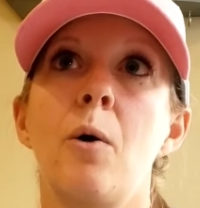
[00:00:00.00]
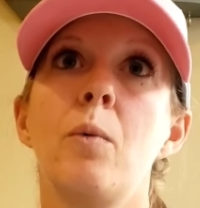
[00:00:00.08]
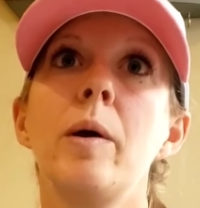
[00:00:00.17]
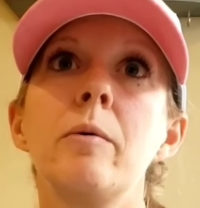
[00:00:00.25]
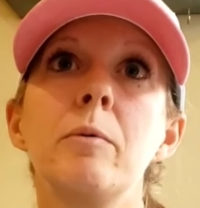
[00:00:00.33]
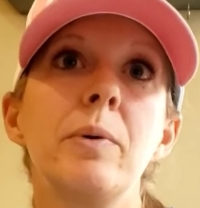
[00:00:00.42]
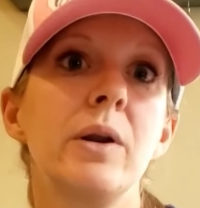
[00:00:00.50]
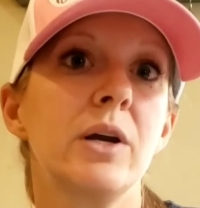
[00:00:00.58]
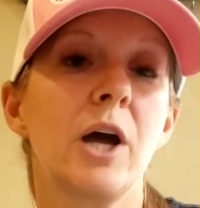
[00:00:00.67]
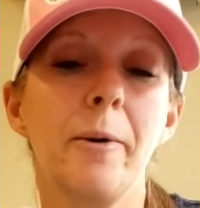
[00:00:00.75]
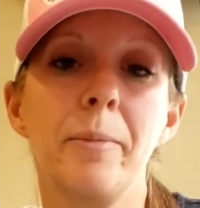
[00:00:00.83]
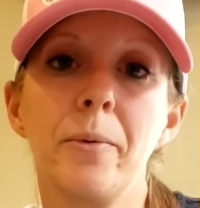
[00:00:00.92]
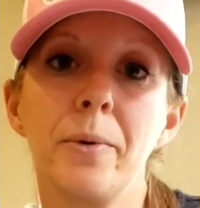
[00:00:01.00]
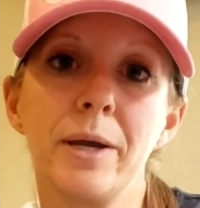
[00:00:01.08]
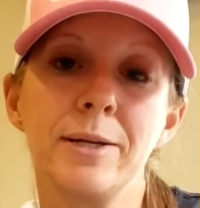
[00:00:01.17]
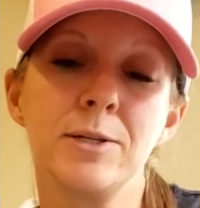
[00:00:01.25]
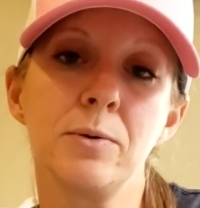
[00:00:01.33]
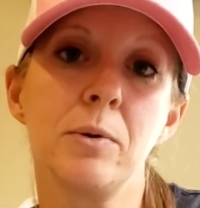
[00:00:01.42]
we would put a couple
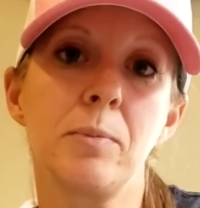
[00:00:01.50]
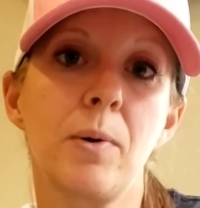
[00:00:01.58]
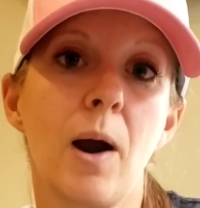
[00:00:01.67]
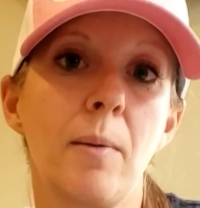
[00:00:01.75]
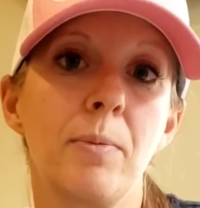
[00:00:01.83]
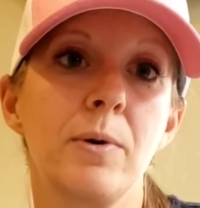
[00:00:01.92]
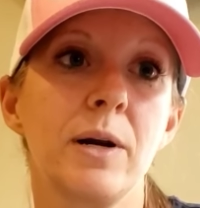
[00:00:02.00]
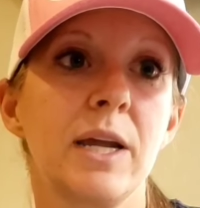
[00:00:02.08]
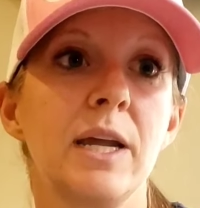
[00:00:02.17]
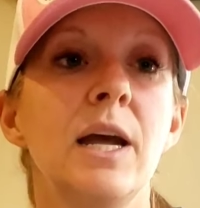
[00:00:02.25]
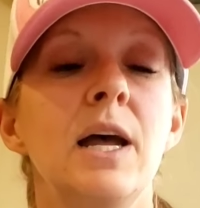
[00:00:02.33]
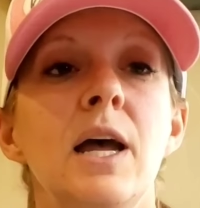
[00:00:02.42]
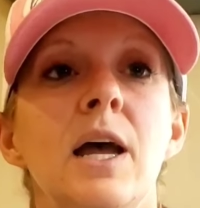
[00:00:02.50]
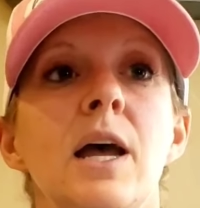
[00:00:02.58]
into a property.